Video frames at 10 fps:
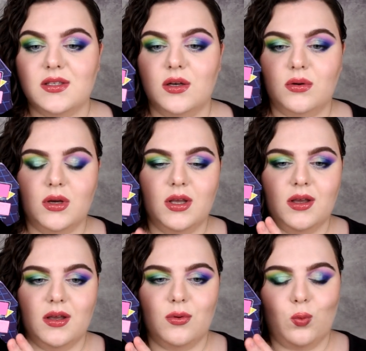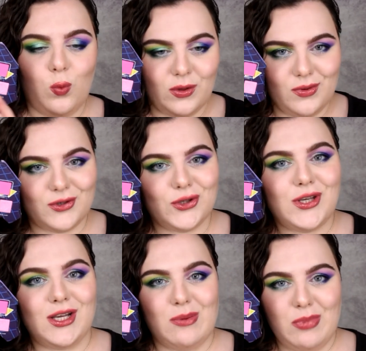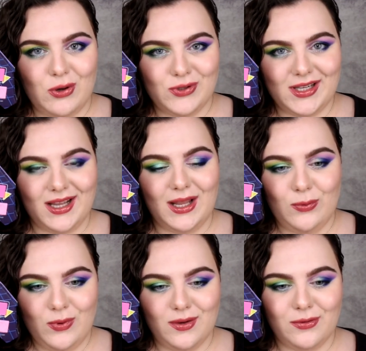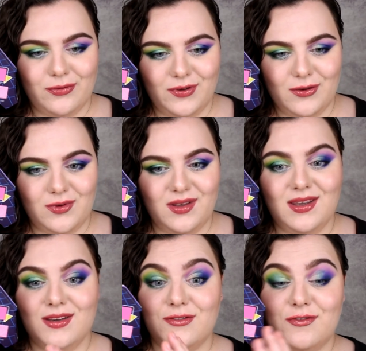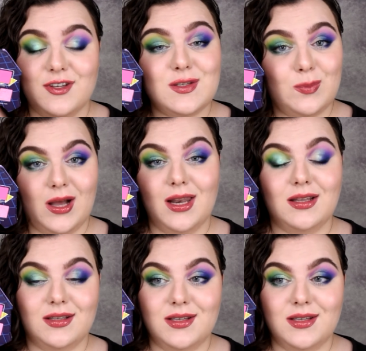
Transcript: So when we are talking about color wheel theory, this palette